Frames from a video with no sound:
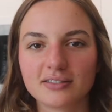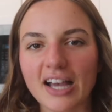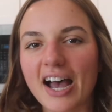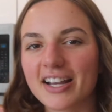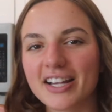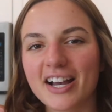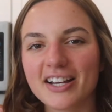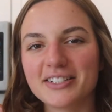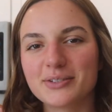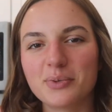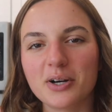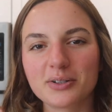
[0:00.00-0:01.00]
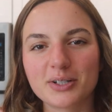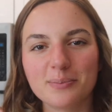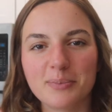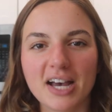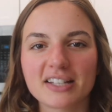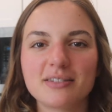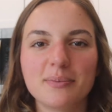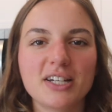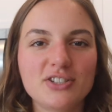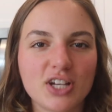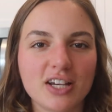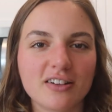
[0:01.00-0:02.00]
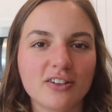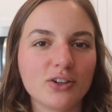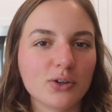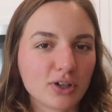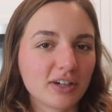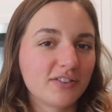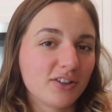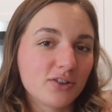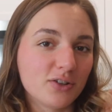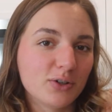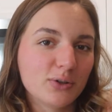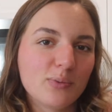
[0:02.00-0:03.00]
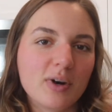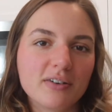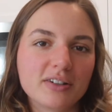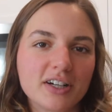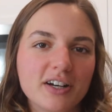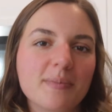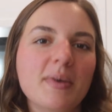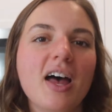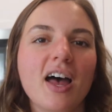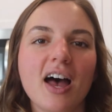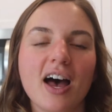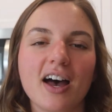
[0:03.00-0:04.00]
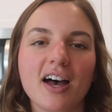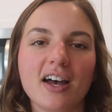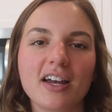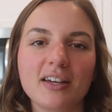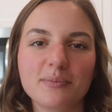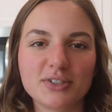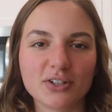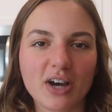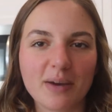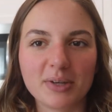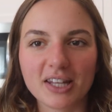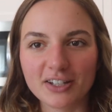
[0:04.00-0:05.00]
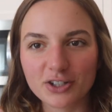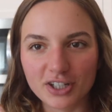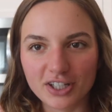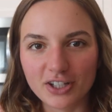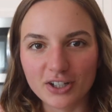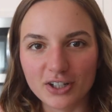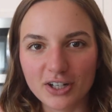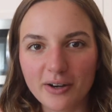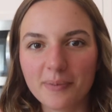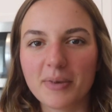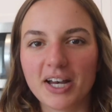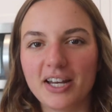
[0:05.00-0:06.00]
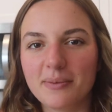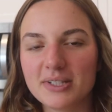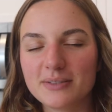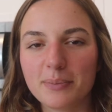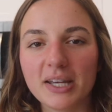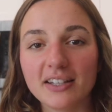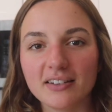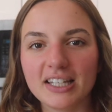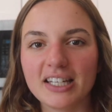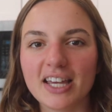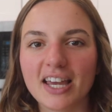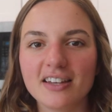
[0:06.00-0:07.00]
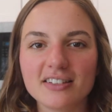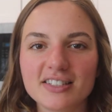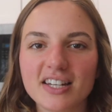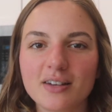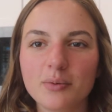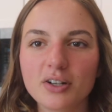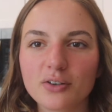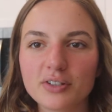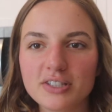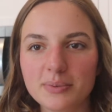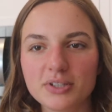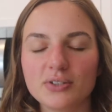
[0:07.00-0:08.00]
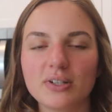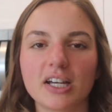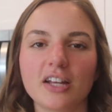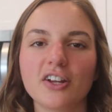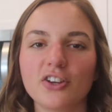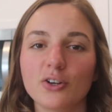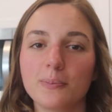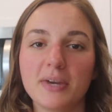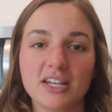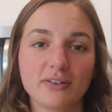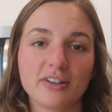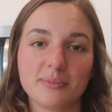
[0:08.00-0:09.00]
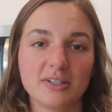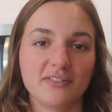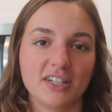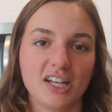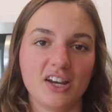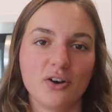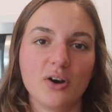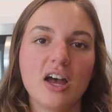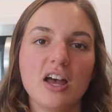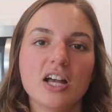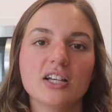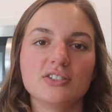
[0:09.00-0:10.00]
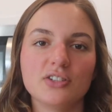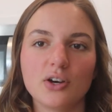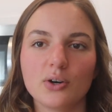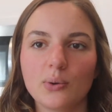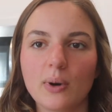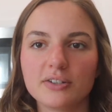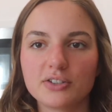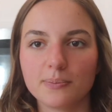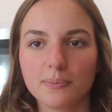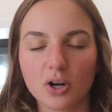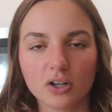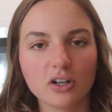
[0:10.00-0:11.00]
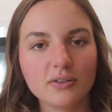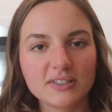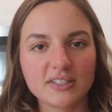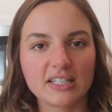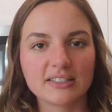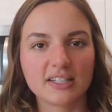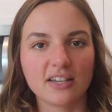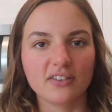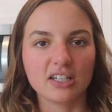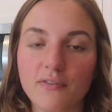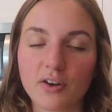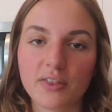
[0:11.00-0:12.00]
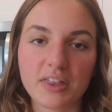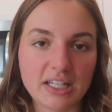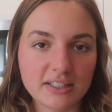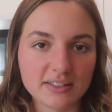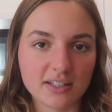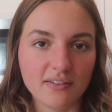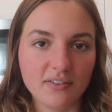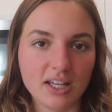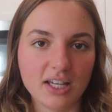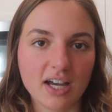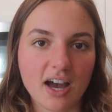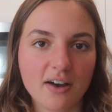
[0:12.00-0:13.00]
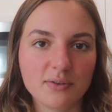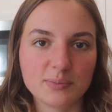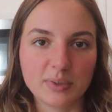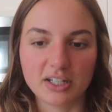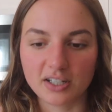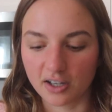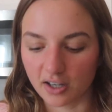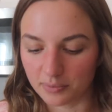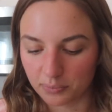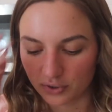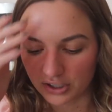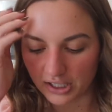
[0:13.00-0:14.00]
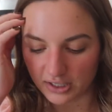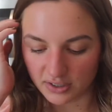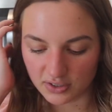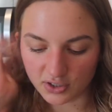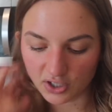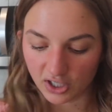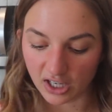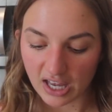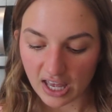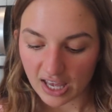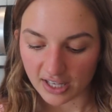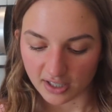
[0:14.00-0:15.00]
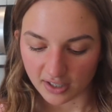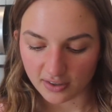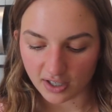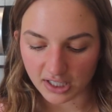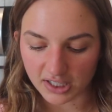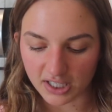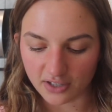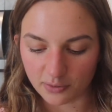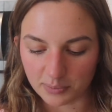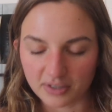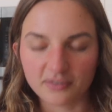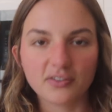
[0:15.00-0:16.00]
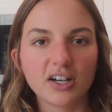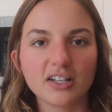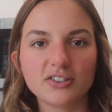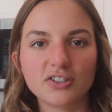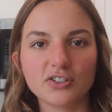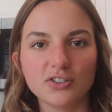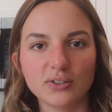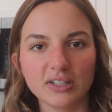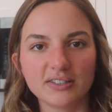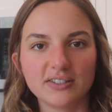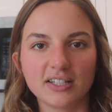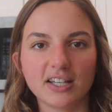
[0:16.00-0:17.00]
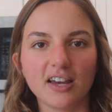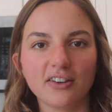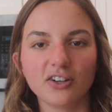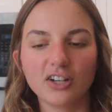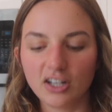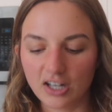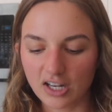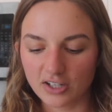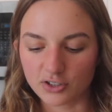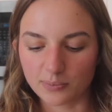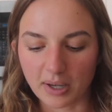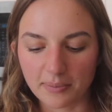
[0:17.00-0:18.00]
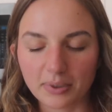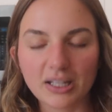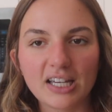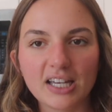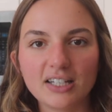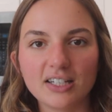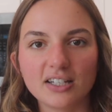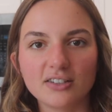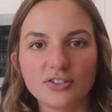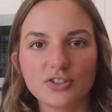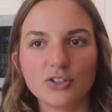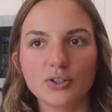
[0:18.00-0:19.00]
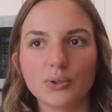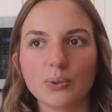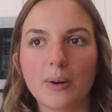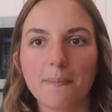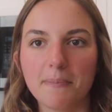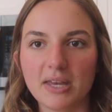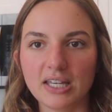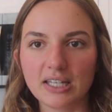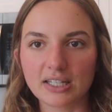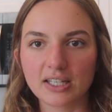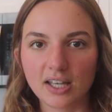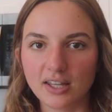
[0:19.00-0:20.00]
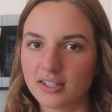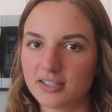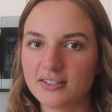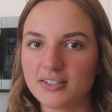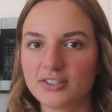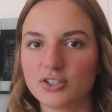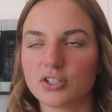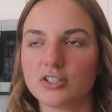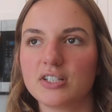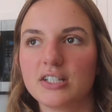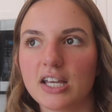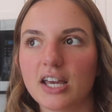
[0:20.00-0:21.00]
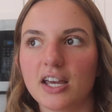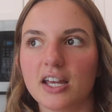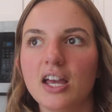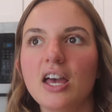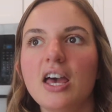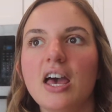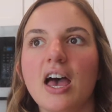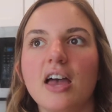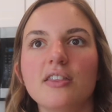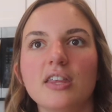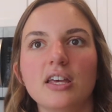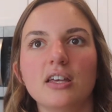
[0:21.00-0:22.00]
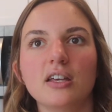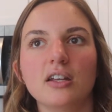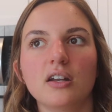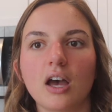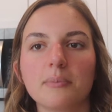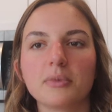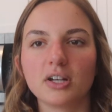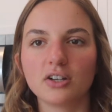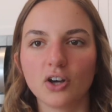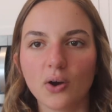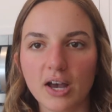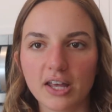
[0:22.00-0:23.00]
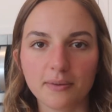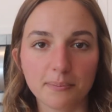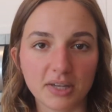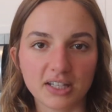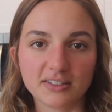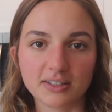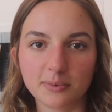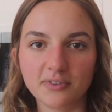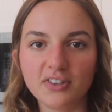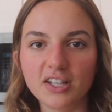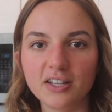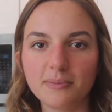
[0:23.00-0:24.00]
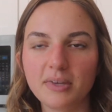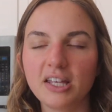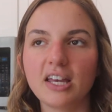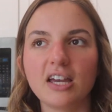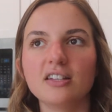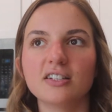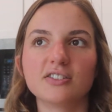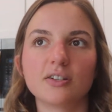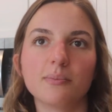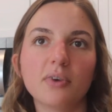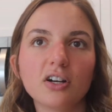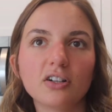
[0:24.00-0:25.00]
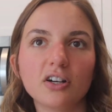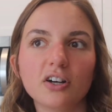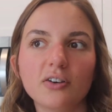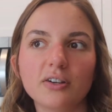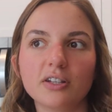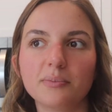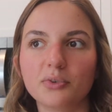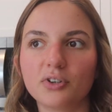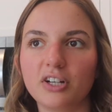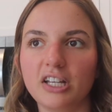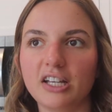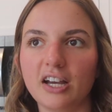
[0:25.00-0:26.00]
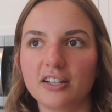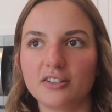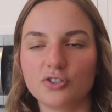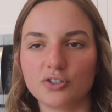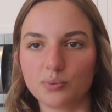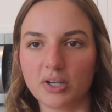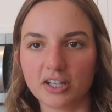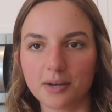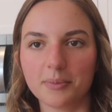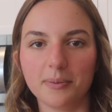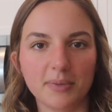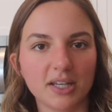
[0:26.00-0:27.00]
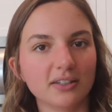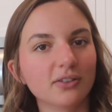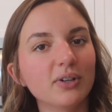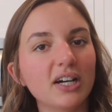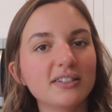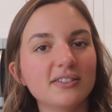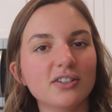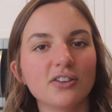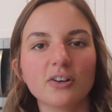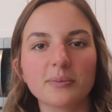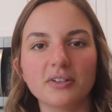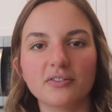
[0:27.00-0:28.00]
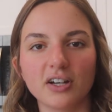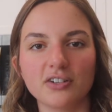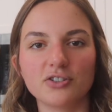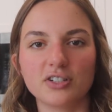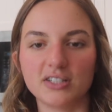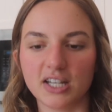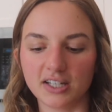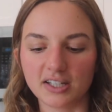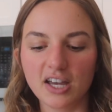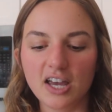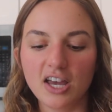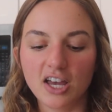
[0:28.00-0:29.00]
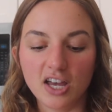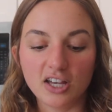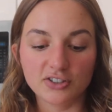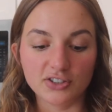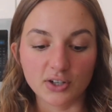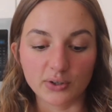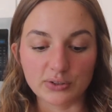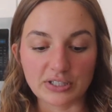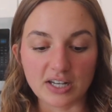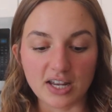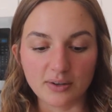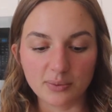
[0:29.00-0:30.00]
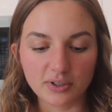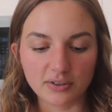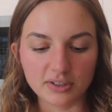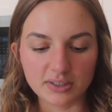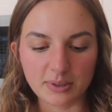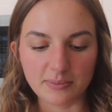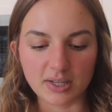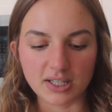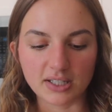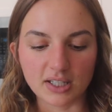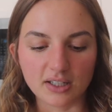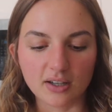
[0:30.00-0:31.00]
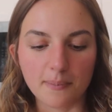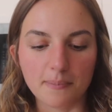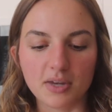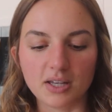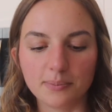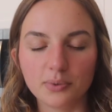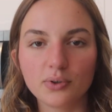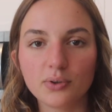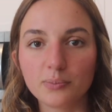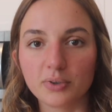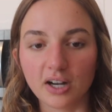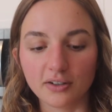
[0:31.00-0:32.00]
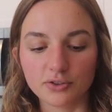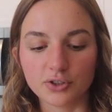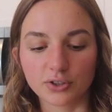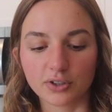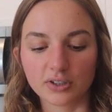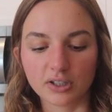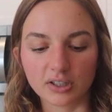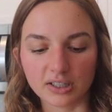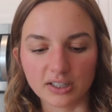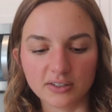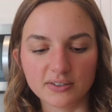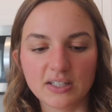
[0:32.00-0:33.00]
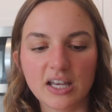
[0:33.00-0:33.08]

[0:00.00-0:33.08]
Hi guys, welcome back to my channel, or if you're new, welcome. I am so happy that you're here. My name is Bailey and today we're going to be doing another Bake With Me video. So tomorrow is Thanksgiving. For Thanksgiving, I was planning on bringing dessert and I thought that it would be fun to do this together. So my plan is to make this dessert today and then I'm gonna go ahead and bake some of them, and then tomorrow in the morning I can just wake up and bake the rest so they'll be fresh to take. So today we're going to be making maple brown sugar cookies.